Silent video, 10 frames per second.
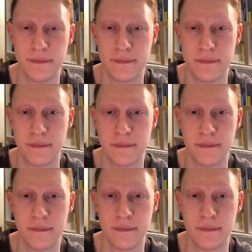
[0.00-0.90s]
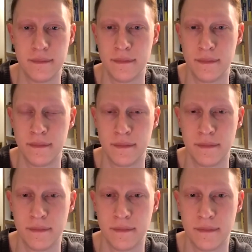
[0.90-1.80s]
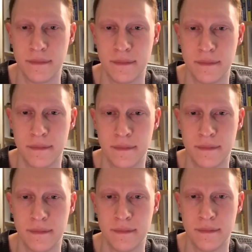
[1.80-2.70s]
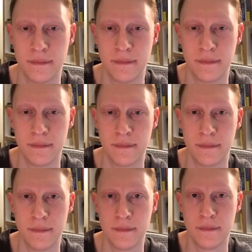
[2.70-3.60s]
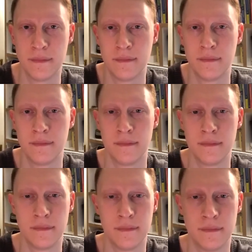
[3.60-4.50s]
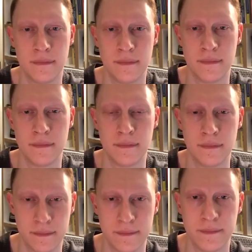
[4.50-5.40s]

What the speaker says: This person isn't speaking.